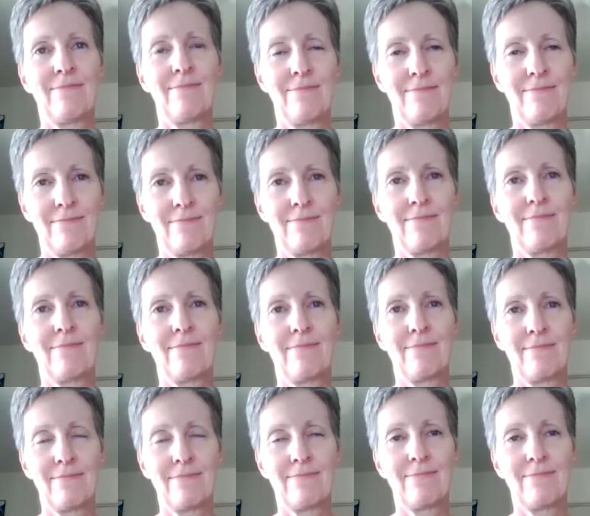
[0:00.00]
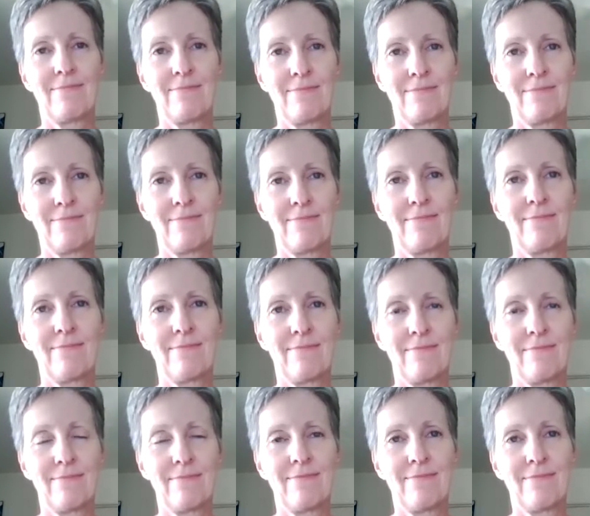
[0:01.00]

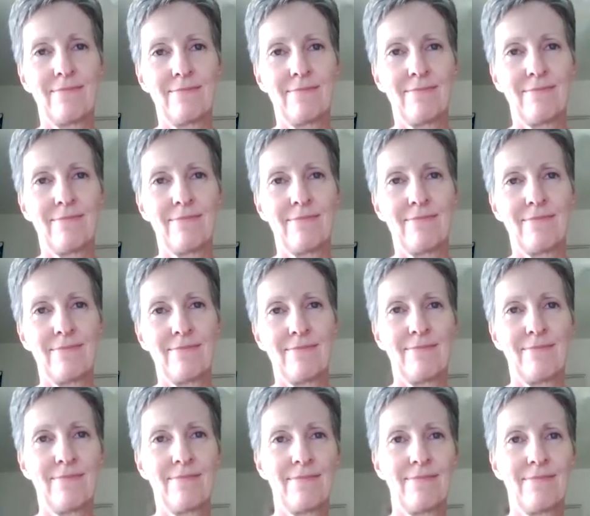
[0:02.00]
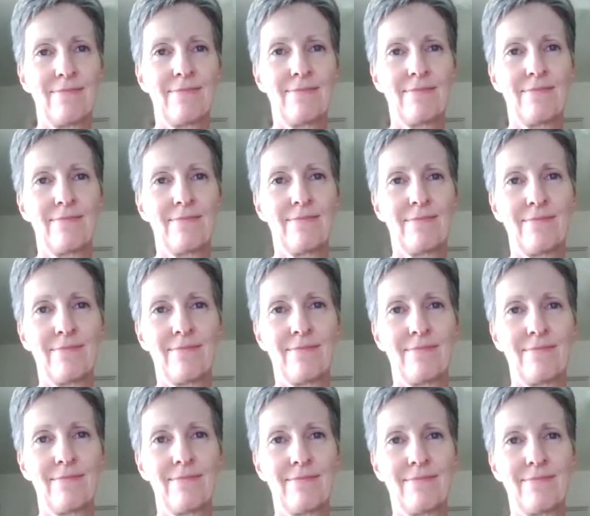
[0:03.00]

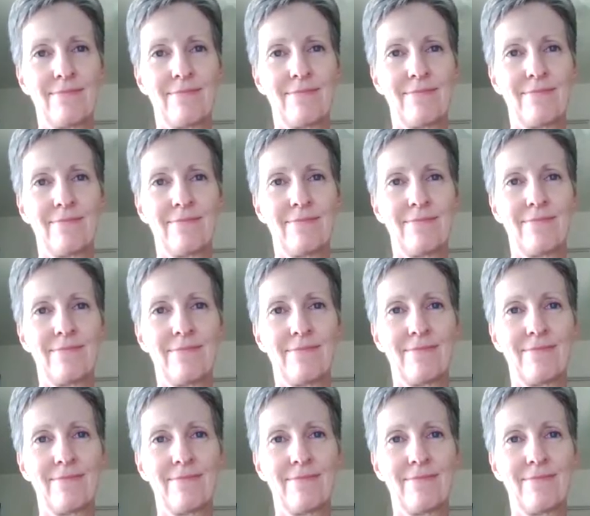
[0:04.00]
(not speaking)